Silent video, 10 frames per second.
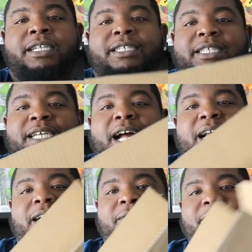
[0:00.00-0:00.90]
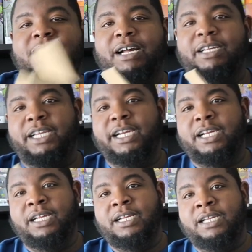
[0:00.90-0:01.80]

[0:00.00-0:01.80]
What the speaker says: let's see how it comes out here.